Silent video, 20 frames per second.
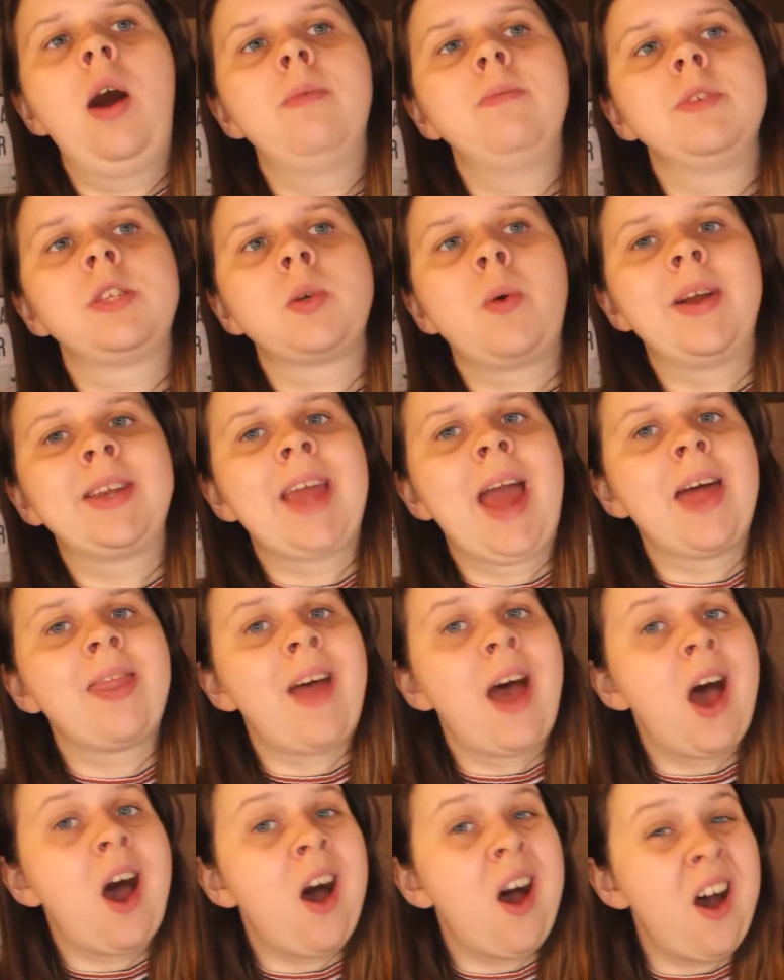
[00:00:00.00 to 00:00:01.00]
so I'd get
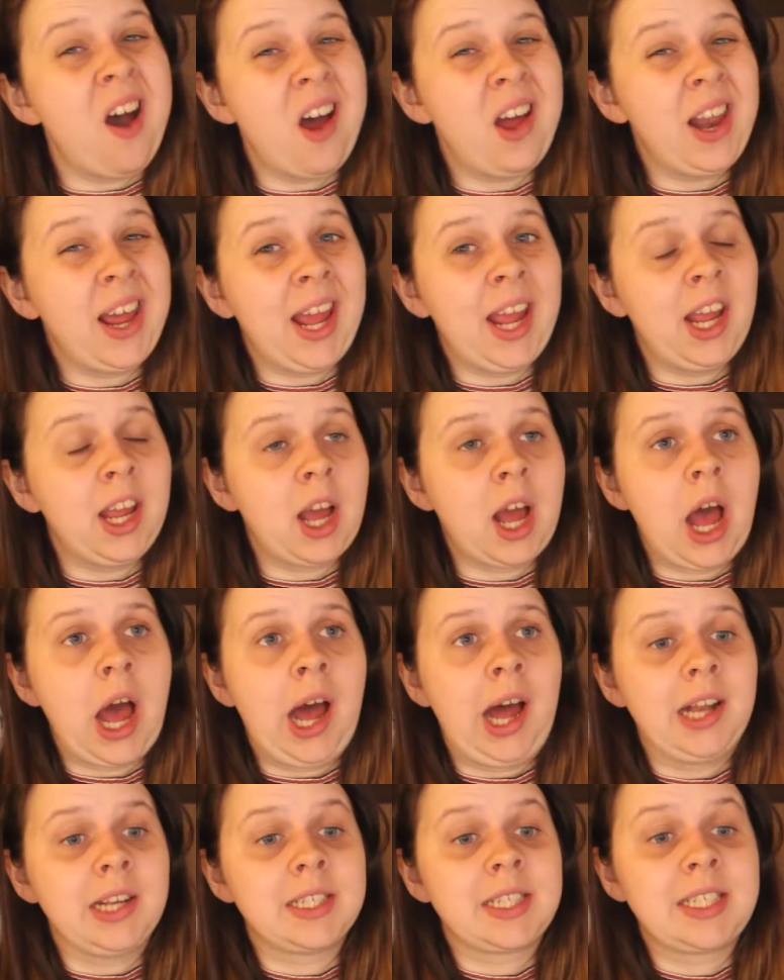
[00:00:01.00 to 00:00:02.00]
there early
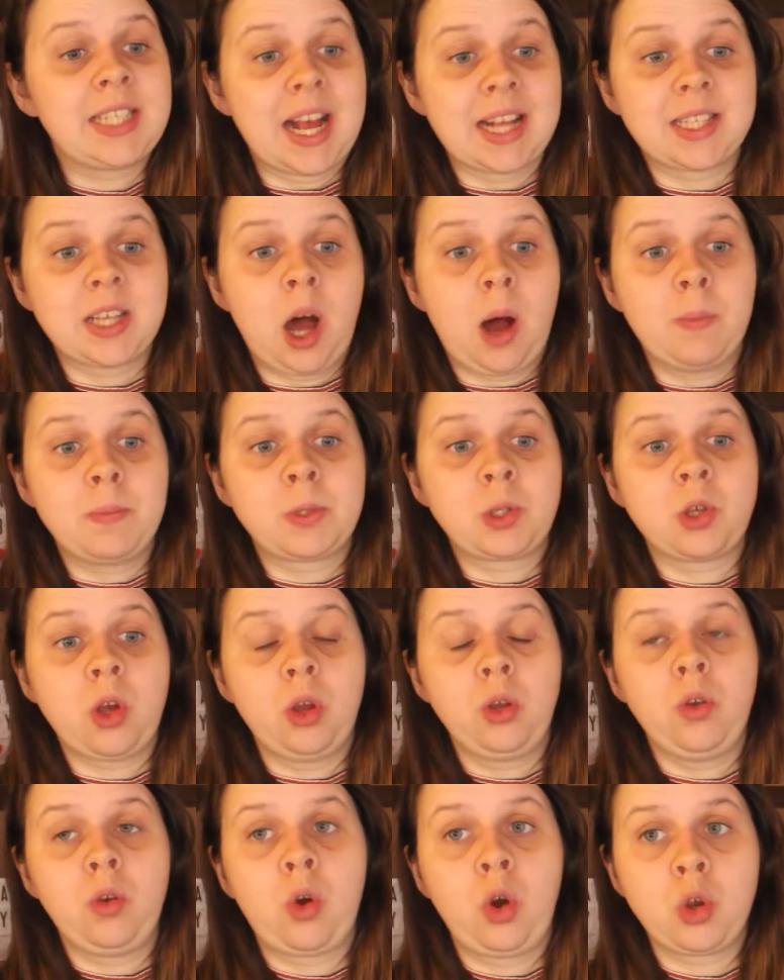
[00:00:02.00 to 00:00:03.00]
and set up so
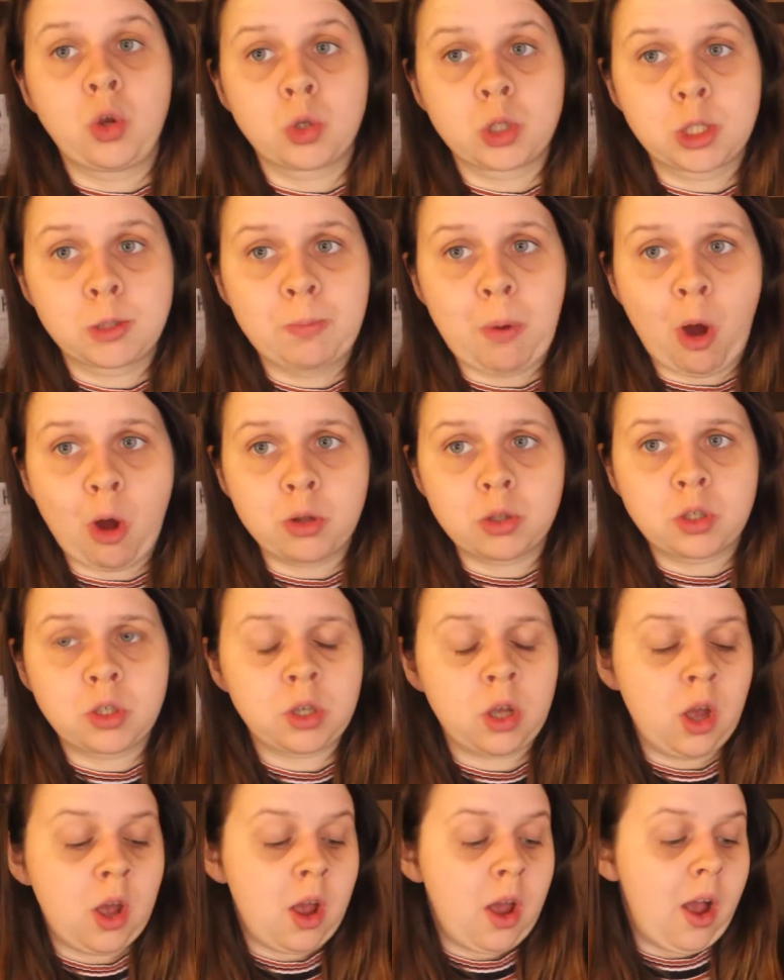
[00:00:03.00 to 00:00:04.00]
you've got your
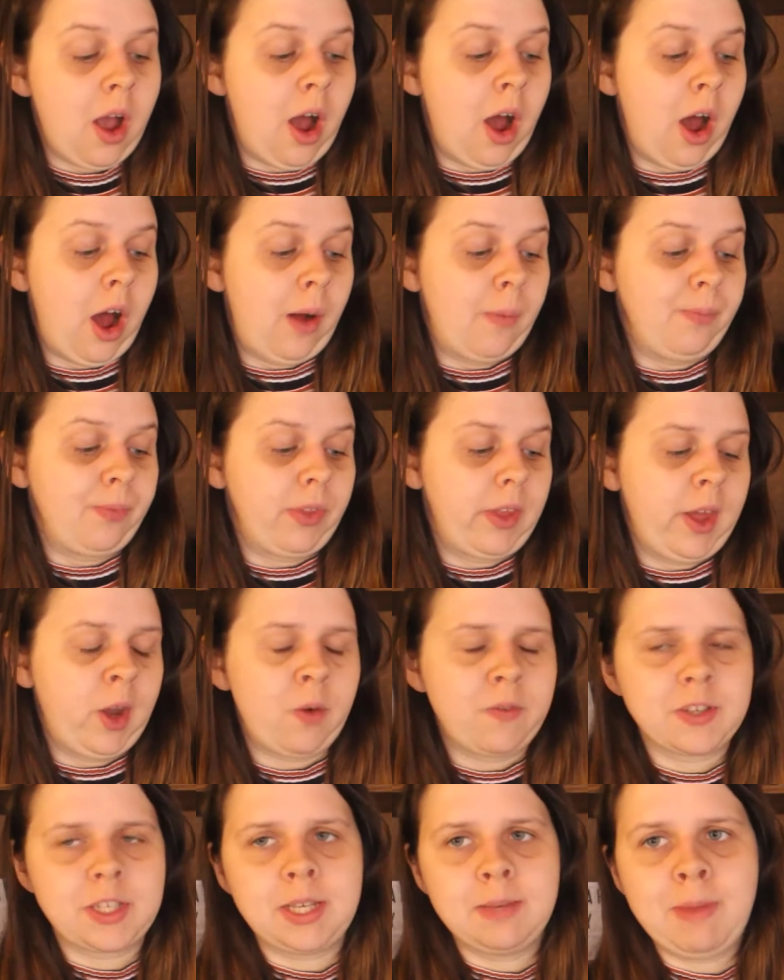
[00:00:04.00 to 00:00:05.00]
spot, and
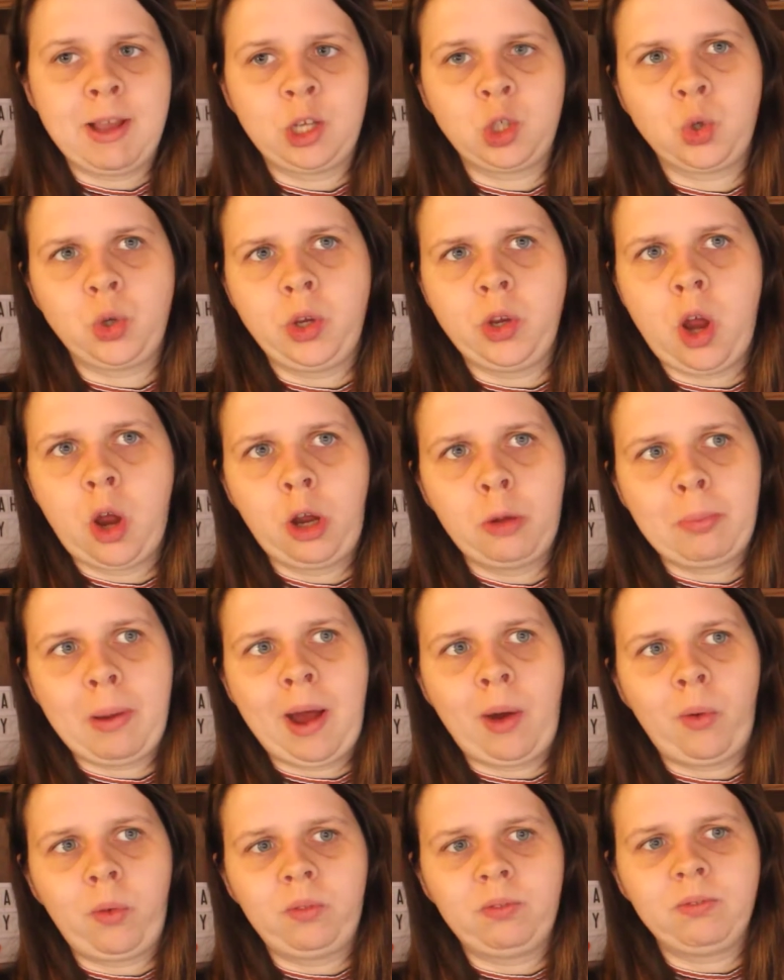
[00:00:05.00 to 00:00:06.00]
obviously make sure you know
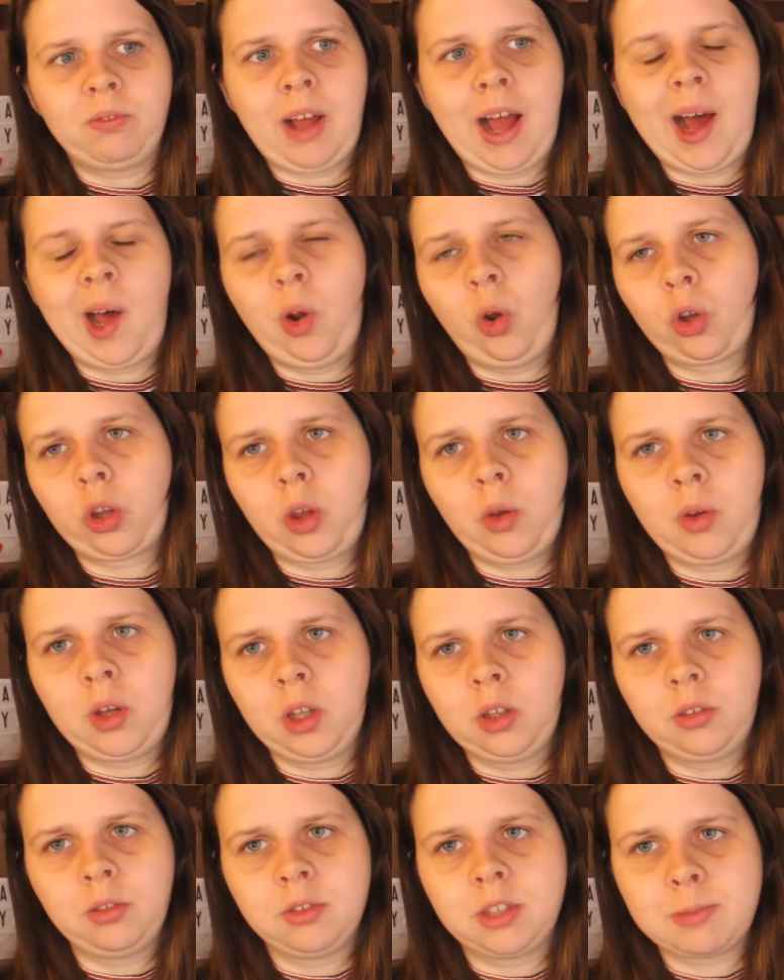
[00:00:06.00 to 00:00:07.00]
about how long you
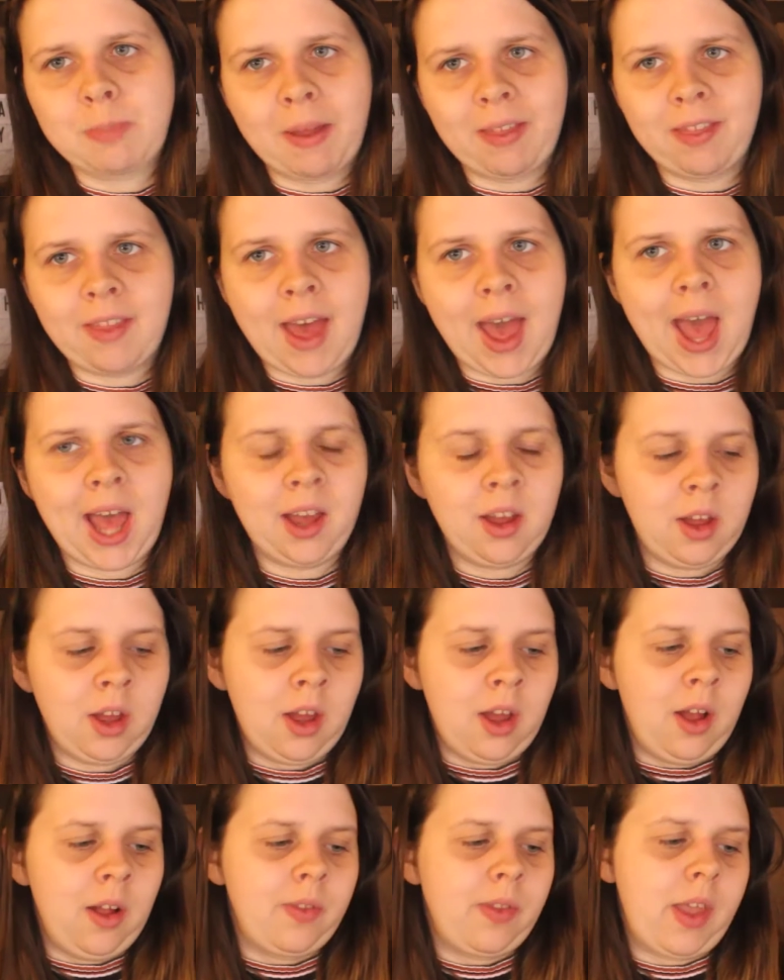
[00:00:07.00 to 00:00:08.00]
can spend there.
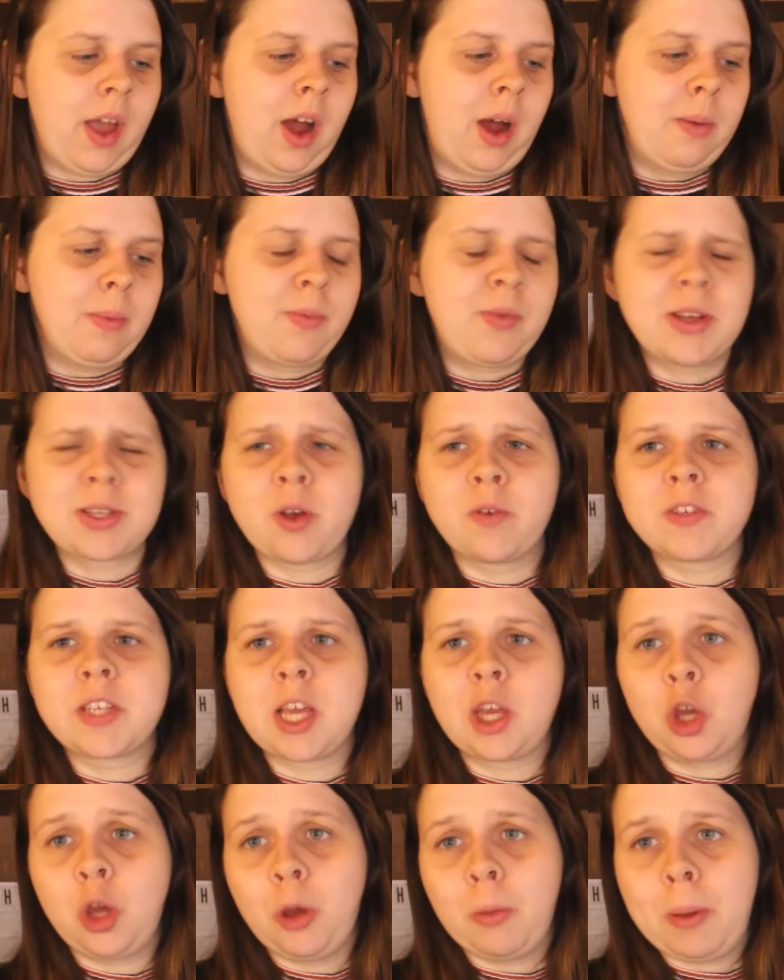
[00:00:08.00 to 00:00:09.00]
If there's
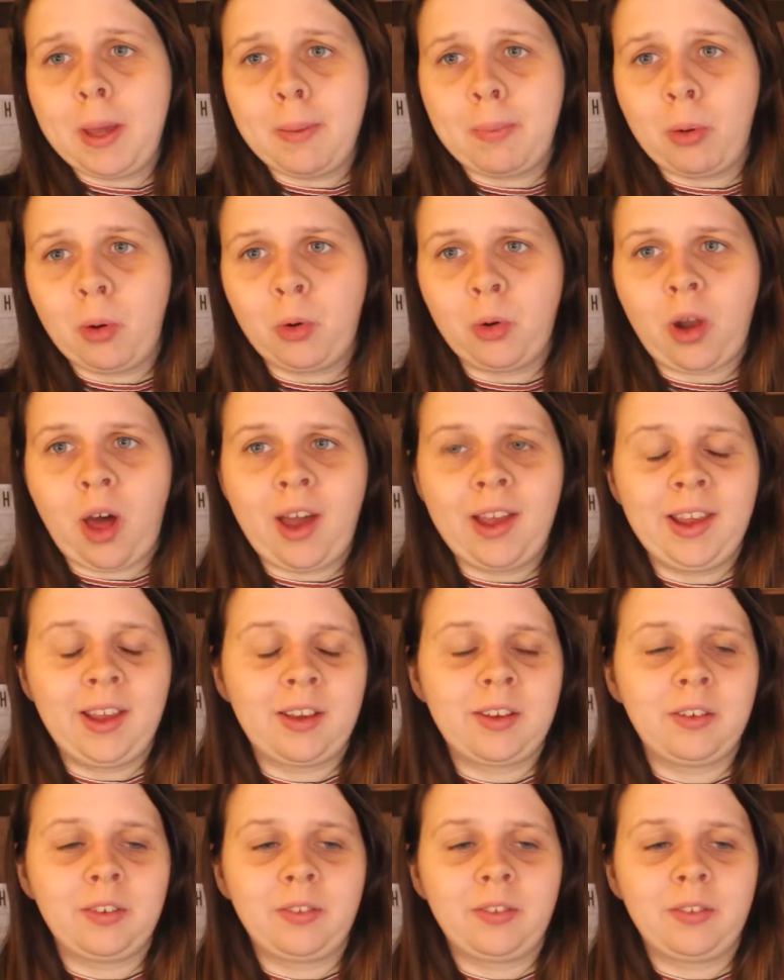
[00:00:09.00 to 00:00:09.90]
obviously a queue of people, like,